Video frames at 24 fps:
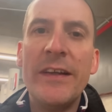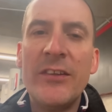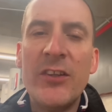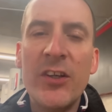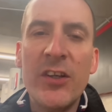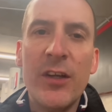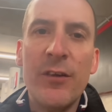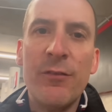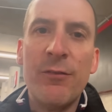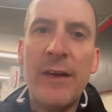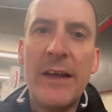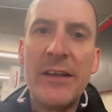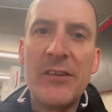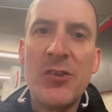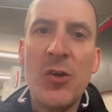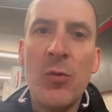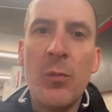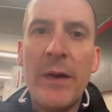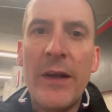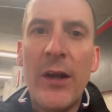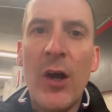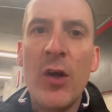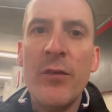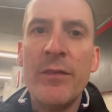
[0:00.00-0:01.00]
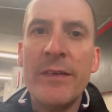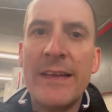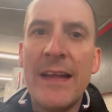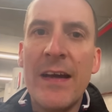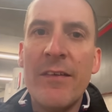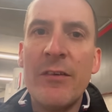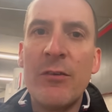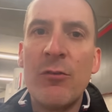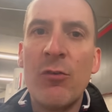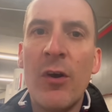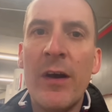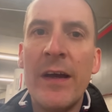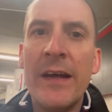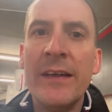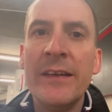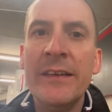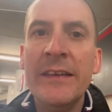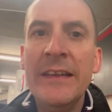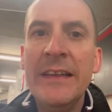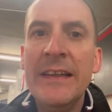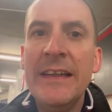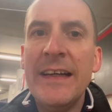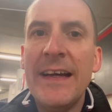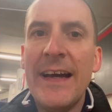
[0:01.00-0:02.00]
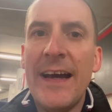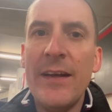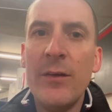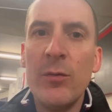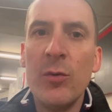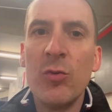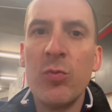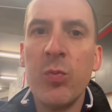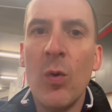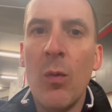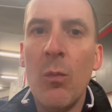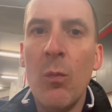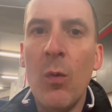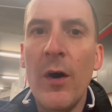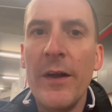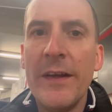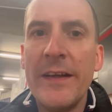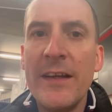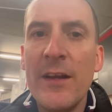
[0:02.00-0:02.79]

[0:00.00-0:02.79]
took a deflection, went over David Raya, and it was 1-1.